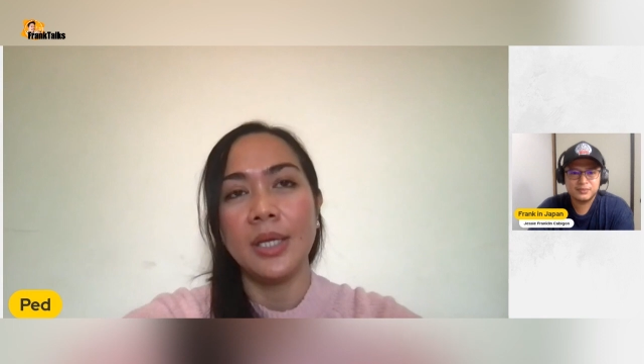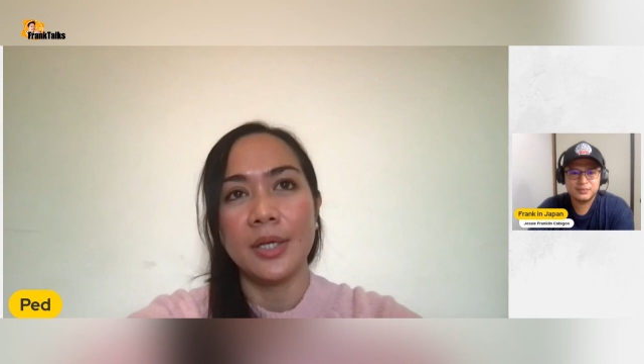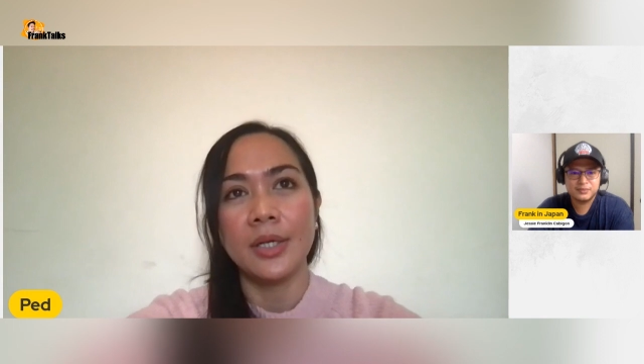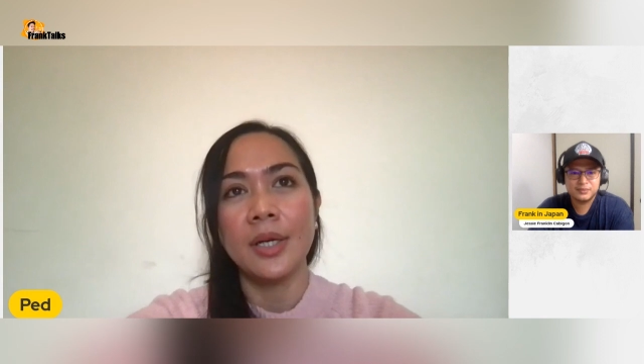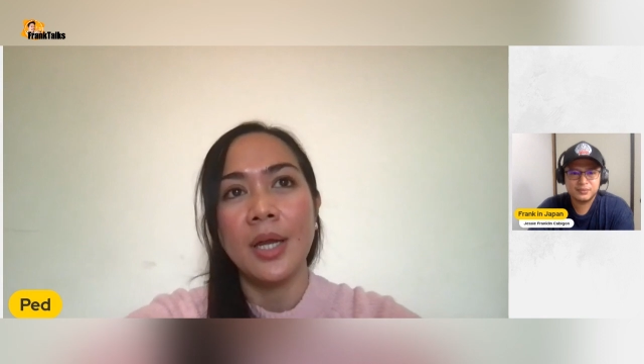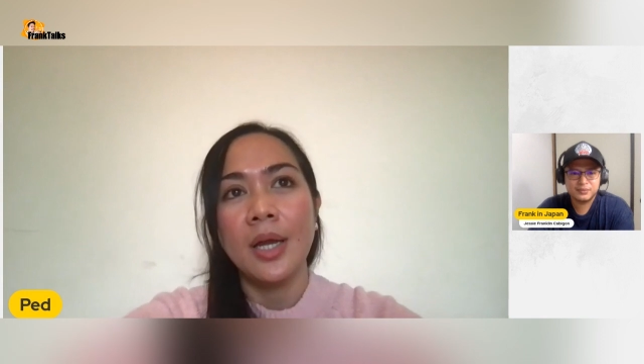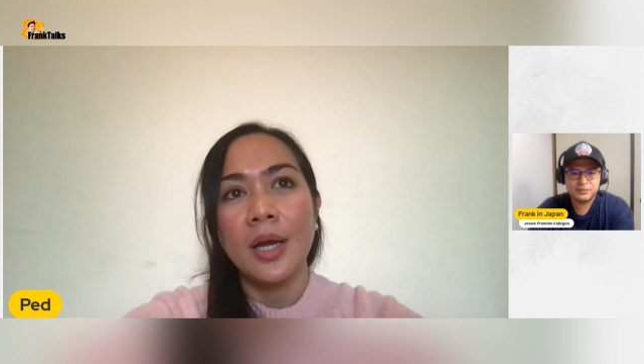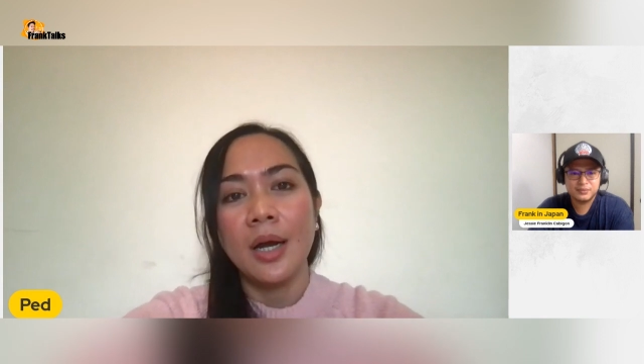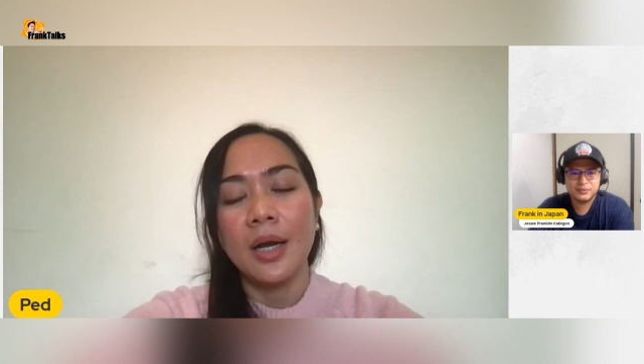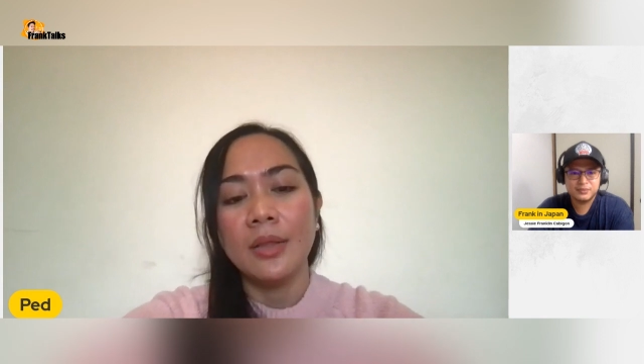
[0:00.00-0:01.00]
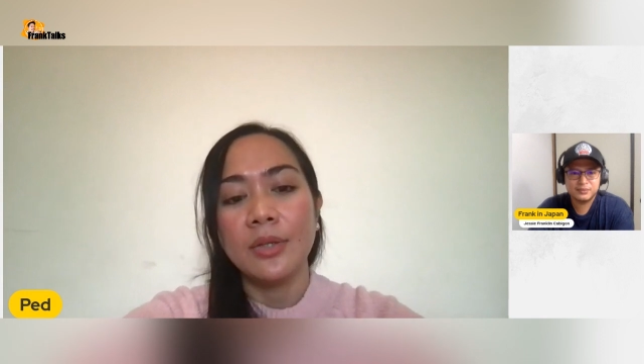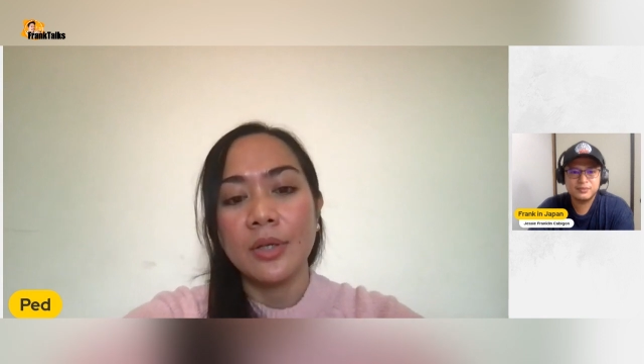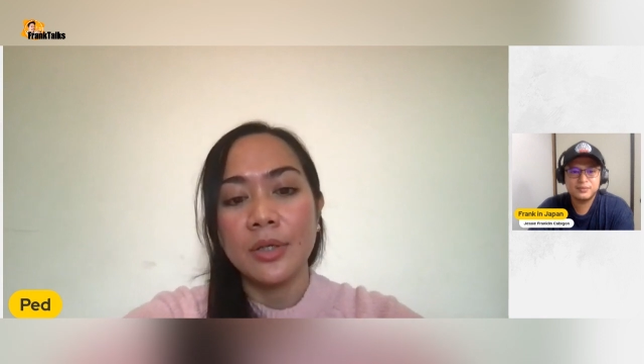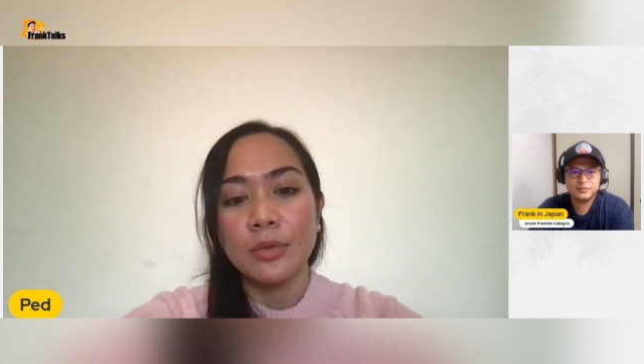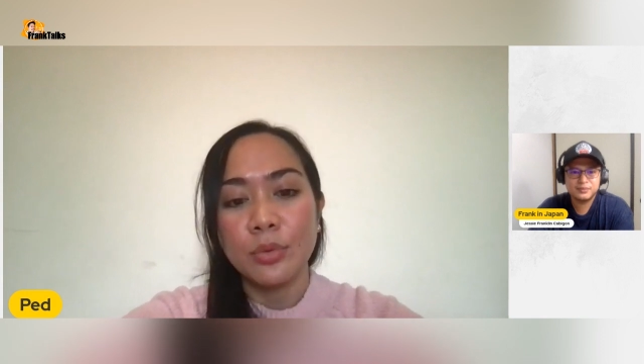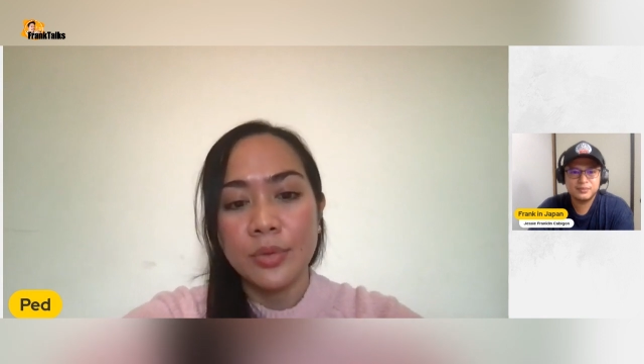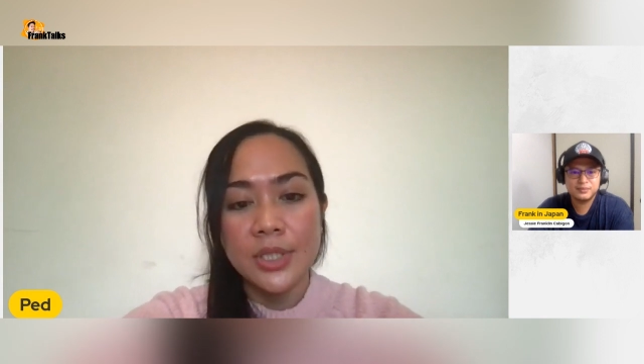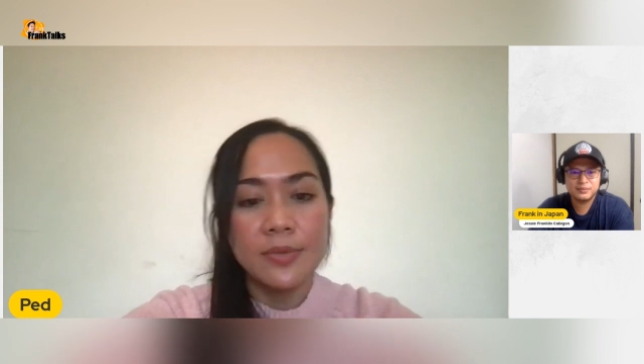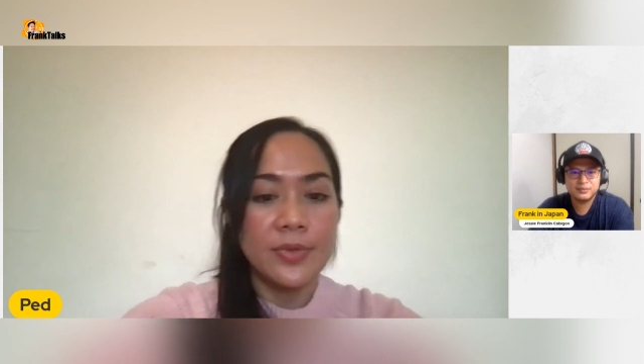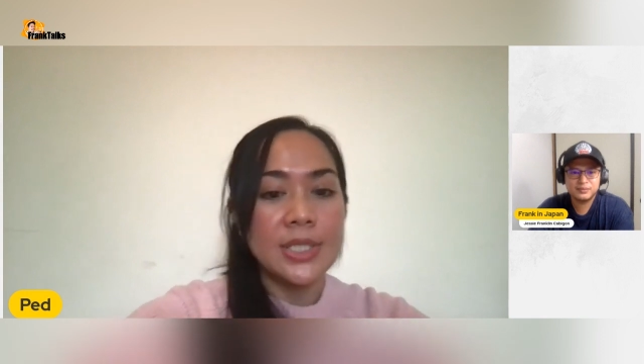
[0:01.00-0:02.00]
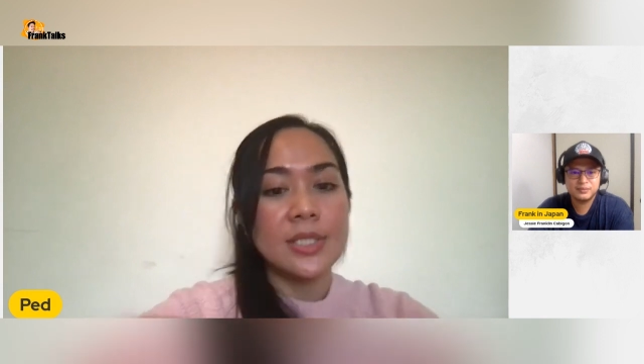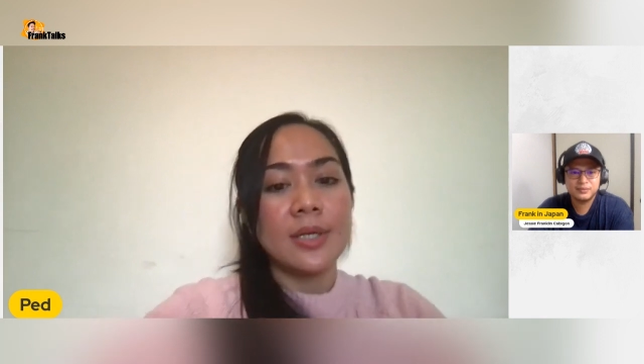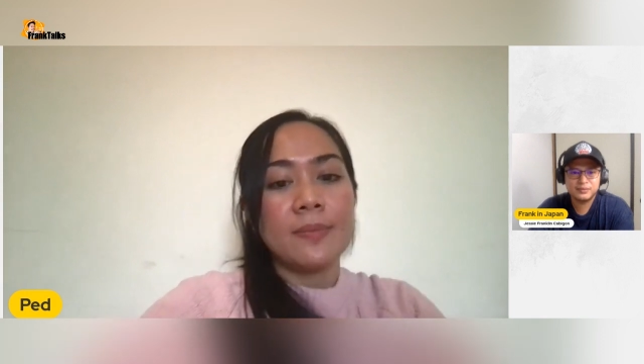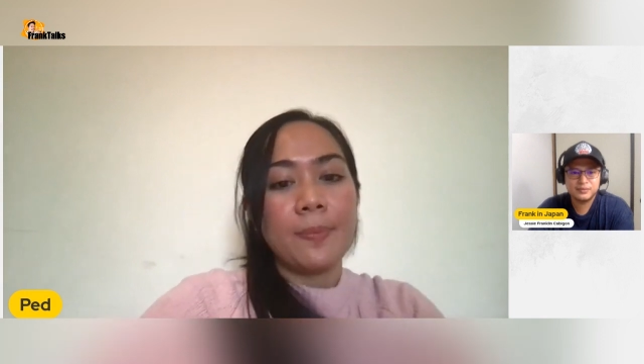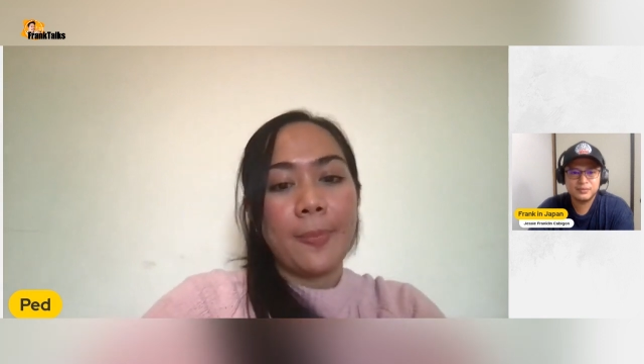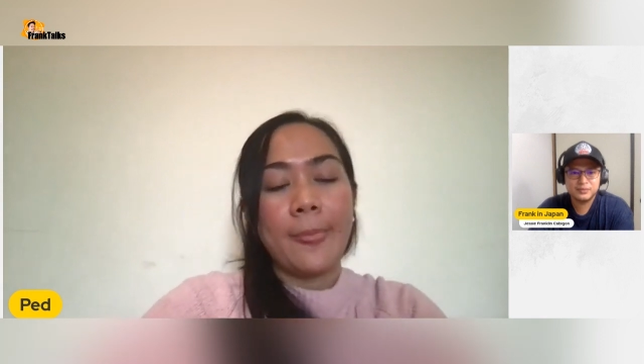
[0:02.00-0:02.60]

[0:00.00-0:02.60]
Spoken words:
here under tourist visa.